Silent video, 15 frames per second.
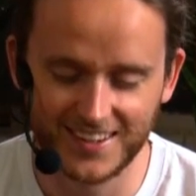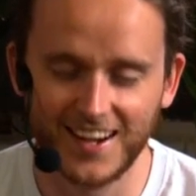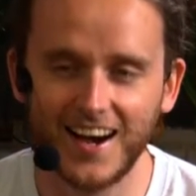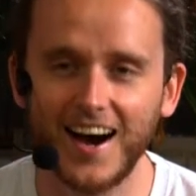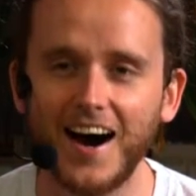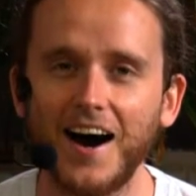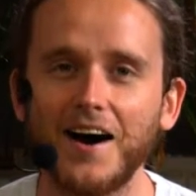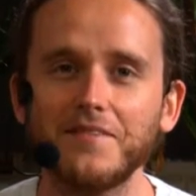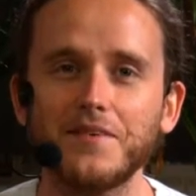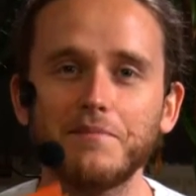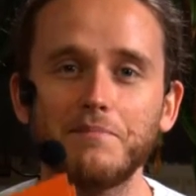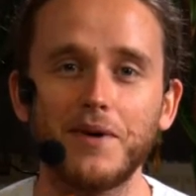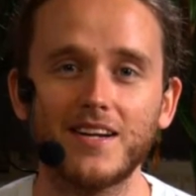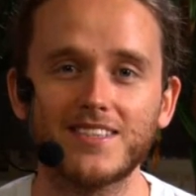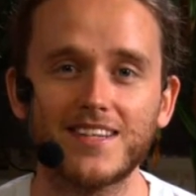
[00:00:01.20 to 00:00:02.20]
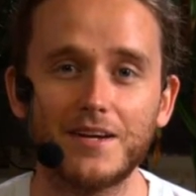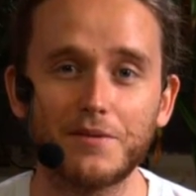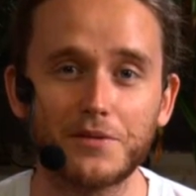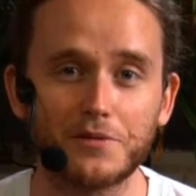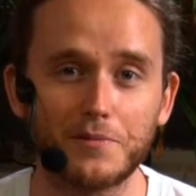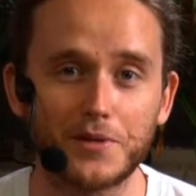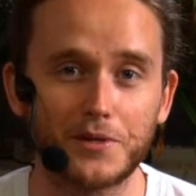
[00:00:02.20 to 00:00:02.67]
But today we
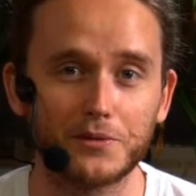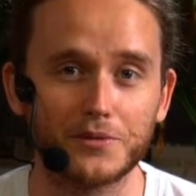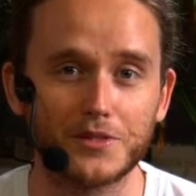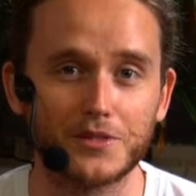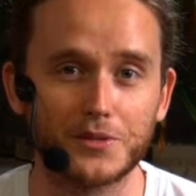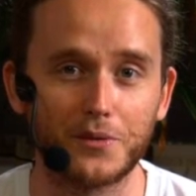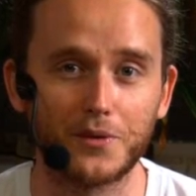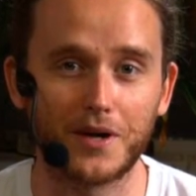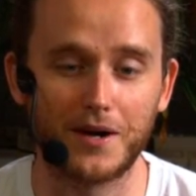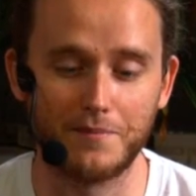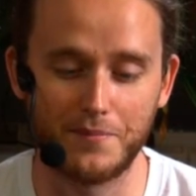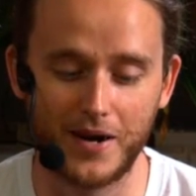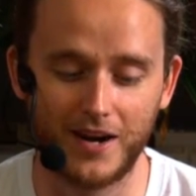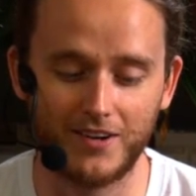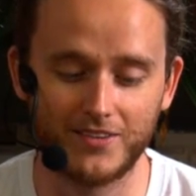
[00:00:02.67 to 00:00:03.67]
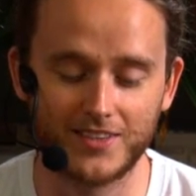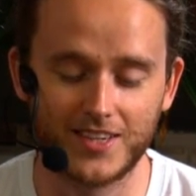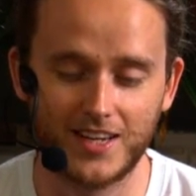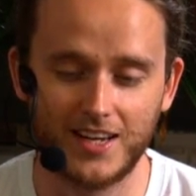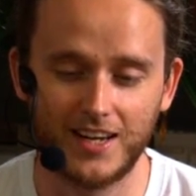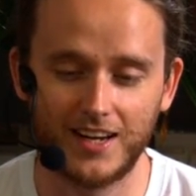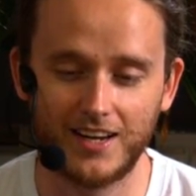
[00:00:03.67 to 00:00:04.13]
thought it would be cool to talk about
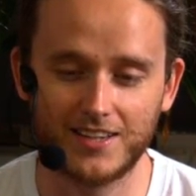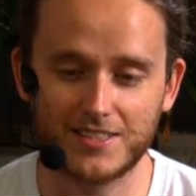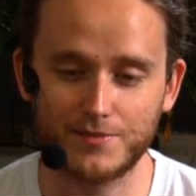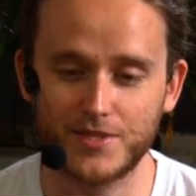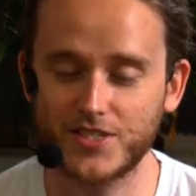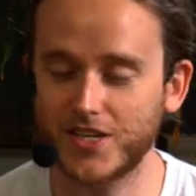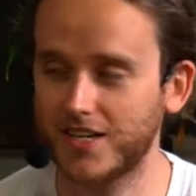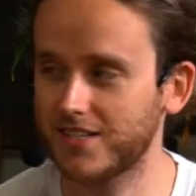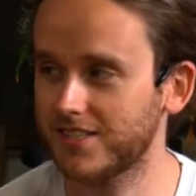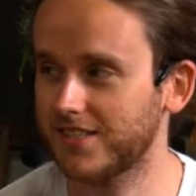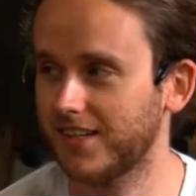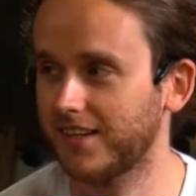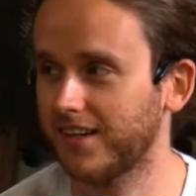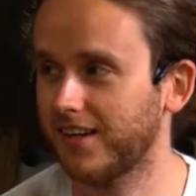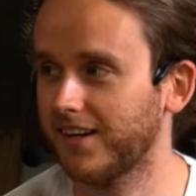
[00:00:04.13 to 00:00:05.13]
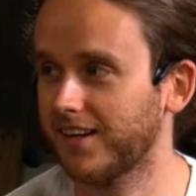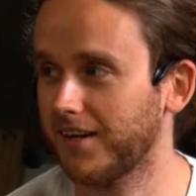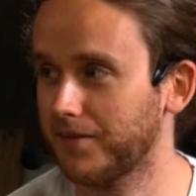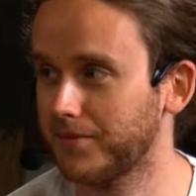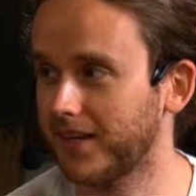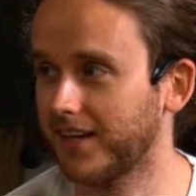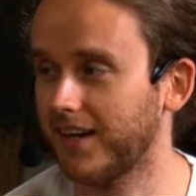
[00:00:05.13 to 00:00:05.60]
some of the changes that are
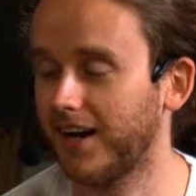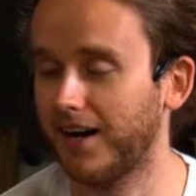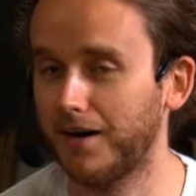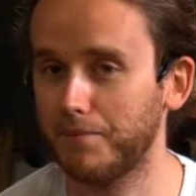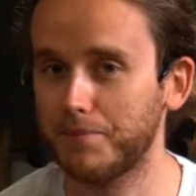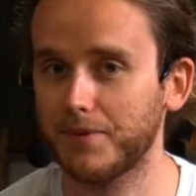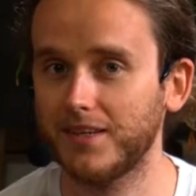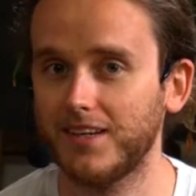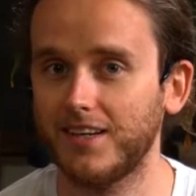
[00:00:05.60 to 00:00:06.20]
coming up